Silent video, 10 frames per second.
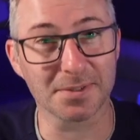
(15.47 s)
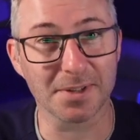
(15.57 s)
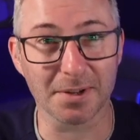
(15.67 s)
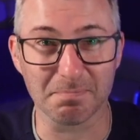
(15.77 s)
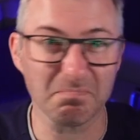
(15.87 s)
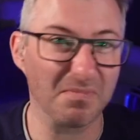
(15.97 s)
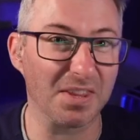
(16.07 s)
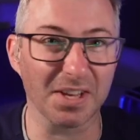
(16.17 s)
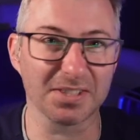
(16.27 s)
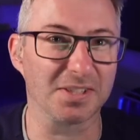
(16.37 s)
so
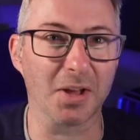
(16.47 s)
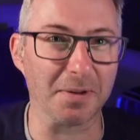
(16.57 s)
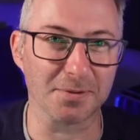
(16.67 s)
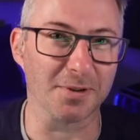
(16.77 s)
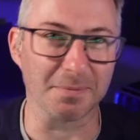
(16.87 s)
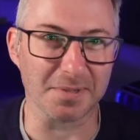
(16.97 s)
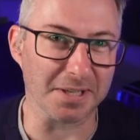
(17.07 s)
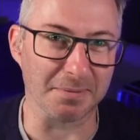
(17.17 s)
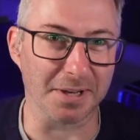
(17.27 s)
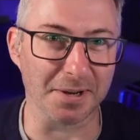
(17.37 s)
thus live streams
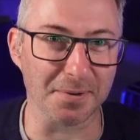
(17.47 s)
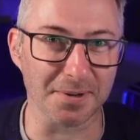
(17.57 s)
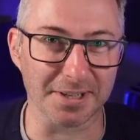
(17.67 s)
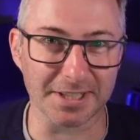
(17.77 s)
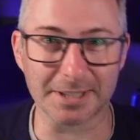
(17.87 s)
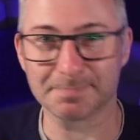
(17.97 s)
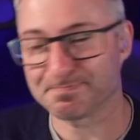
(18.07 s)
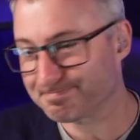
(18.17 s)
seem like a good idea.